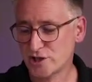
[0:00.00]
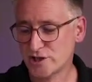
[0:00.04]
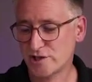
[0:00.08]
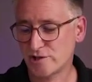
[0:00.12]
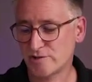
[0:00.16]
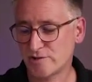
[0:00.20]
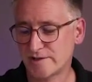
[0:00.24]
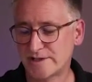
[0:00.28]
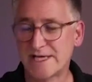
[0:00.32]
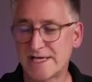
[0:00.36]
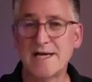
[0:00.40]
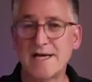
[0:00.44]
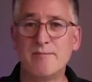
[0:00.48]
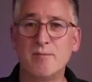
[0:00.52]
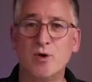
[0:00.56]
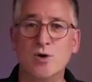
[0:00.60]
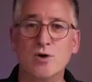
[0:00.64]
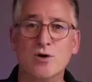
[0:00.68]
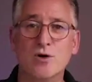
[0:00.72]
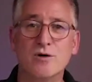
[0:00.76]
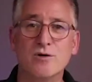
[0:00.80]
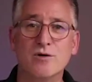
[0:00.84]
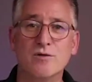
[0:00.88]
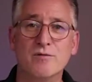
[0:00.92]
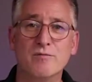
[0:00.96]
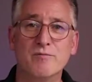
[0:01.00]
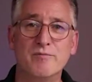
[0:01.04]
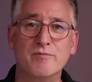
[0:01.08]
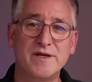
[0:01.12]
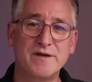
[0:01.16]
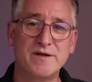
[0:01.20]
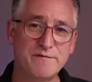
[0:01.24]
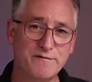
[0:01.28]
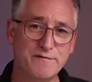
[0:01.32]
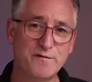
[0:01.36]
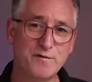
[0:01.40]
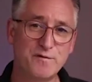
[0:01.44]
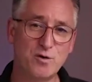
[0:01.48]
your demo
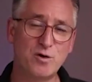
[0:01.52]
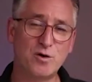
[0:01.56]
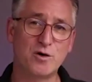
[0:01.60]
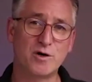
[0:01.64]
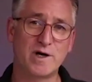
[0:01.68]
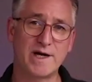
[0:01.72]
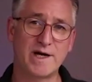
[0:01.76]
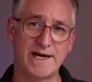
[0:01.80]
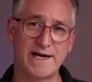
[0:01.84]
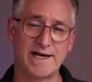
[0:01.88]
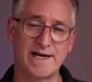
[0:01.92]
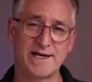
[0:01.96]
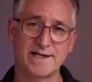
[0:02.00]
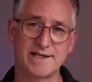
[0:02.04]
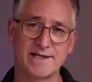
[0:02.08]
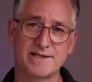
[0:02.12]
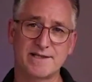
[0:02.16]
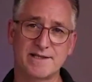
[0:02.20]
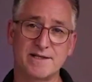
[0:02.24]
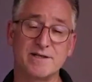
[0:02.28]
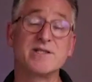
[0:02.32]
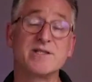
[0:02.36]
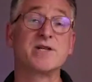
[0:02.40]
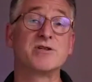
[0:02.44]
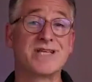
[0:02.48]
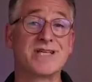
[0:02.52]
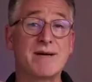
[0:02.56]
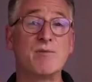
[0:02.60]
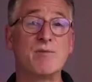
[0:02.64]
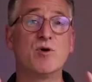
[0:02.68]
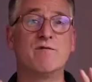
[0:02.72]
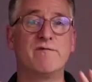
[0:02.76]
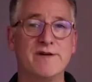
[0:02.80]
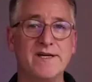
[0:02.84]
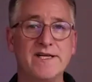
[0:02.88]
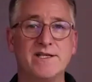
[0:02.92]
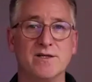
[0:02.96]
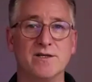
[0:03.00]
beforehand, your demo
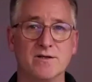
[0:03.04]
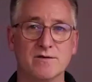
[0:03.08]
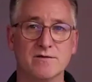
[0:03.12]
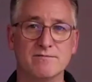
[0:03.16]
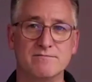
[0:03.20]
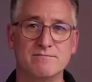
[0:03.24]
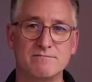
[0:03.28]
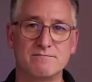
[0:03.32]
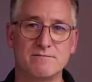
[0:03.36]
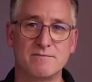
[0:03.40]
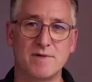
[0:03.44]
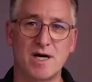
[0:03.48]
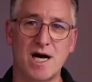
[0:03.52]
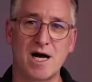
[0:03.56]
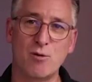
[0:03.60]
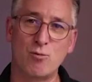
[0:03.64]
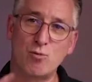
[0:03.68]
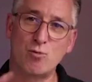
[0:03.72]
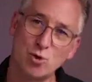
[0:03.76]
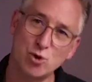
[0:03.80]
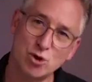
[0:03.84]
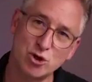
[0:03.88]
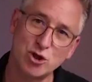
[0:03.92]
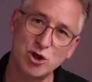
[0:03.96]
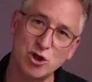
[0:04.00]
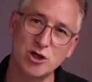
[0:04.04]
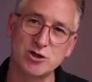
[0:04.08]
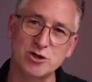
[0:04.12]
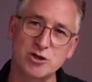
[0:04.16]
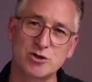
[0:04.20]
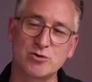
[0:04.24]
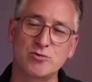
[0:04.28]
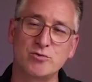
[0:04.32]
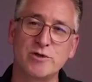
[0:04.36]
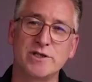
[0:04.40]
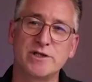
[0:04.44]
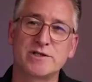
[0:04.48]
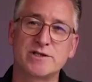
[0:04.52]
video. I would not
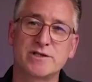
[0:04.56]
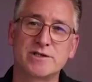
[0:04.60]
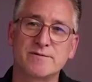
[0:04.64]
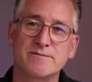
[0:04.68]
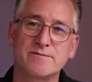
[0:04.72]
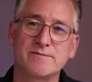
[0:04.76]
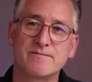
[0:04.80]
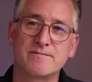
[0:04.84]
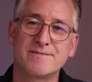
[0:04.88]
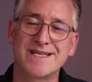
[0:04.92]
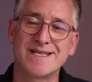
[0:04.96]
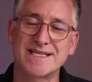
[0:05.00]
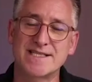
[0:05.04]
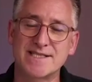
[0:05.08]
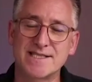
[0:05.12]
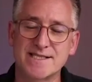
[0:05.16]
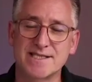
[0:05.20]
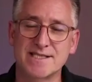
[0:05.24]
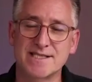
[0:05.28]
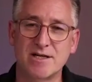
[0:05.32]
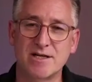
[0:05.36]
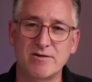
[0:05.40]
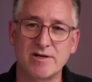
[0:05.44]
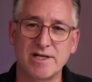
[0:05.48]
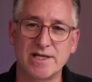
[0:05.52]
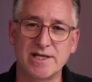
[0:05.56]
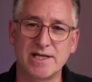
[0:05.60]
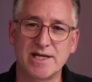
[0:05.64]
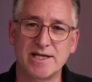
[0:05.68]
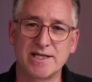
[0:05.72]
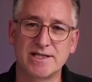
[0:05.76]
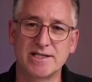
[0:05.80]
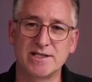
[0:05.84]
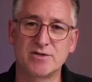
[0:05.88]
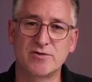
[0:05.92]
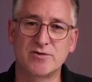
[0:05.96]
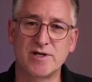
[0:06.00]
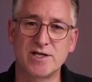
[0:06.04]
do it necessarily at
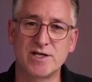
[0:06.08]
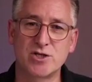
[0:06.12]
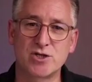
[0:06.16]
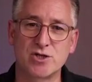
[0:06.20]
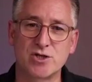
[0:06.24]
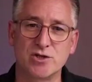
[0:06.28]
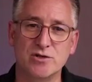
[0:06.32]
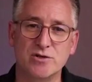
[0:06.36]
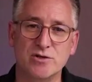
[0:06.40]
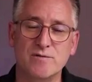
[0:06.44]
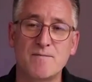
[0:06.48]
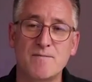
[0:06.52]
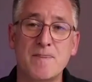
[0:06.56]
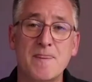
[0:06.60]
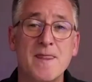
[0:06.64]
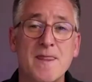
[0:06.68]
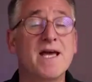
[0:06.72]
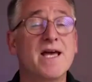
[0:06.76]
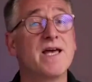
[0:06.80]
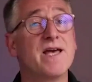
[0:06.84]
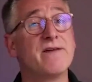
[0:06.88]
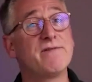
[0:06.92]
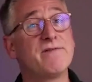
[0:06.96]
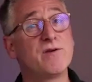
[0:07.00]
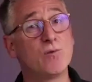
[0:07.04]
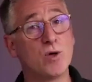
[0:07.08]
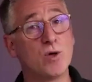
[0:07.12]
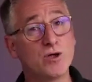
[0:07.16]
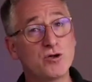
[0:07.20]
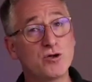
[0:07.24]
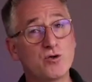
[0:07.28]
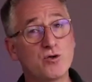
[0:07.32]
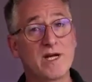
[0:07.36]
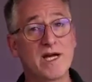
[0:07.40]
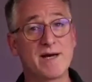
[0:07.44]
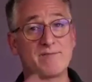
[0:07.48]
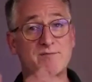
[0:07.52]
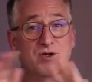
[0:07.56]
the trade show. If you want to
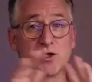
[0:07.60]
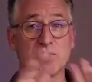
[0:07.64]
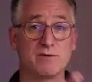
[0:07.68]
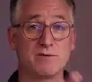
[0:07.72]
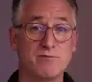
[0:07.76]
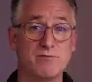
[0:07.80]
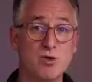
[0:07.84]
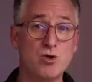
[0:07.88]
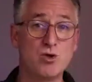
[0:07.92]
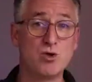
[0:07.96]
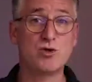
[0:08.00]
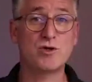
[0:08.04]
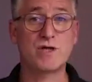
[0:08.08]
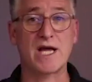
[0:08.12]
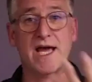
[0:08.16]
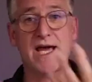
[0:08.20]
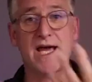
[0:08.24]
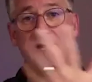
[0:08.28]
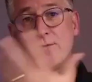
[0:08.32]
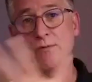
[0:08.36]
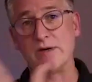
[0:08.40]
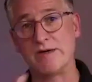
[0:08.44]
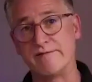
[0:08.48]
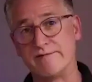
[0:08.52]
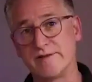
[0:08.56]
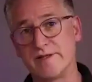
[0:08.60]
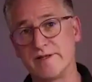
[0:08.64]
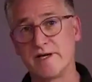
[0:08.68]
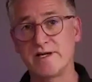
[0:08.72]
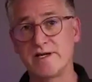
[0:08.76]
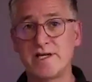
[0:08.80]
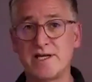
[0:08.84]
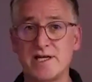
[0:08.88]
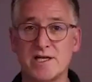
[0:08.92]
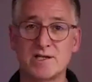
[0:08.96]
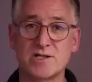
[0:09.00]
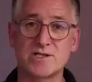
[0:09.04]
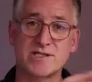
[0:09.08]
capture the mood, hey, we've done
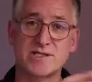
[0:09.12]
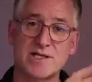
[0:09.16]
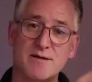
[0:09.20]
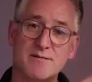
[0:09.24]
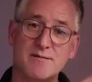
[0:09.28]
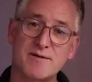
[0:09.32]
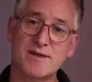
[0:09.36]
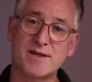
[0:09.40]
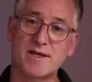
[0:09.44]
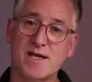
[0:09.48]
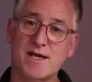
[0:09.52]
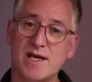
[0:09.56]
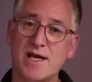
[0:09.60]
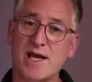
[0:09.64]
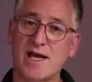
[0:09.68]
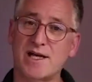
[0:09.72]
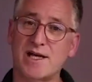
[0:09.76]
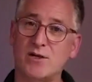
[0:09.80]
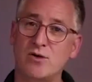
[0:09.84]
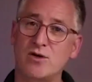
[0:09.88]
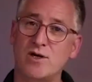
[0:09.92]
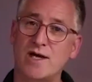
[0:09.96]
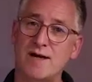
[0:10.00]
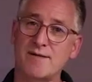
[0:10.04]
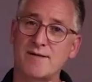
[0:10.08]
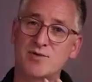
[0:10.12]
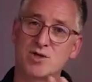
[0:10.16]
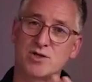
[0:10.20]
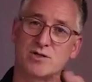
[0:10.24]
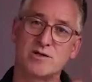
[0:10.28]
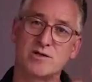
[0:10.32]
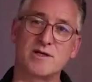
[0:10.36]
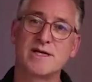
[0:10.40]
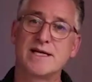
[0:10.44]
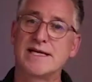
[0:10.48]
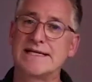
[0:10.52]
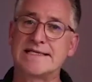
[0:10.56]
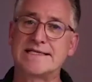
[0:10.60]
here something, and you capture,
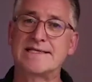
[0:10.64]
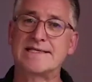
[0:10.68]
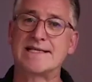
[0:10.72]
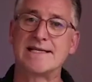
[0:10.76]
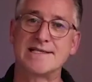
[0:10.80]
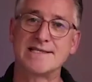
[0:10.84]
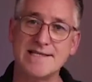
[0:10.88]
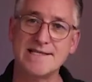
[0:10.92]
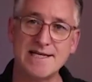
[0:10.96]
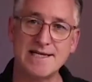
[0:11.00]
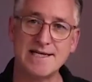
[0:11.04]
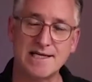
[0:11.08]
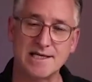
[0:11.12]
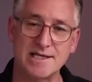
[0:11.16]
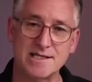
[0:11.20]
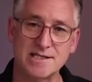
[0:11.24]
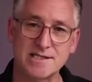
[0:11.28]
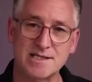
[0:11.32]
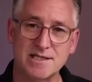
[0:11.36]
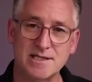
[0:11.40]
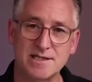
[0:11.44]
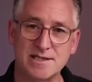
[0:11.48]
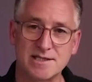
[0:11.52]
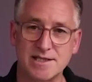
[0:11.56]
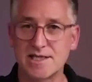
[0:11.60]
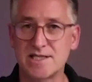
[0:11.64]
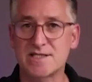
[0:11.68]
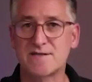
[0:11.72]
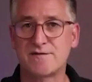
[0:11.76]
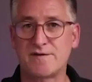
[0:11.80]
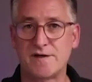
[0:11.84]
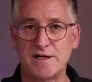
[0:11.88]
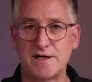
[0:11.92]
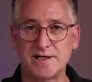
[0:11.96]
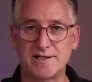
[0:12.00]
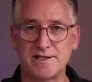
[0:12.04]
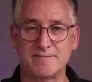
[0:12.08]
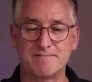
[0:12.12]
it's 10 seconds, then it's
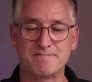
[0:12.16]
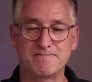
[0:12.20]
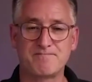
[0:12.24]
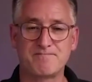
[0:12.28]
fine.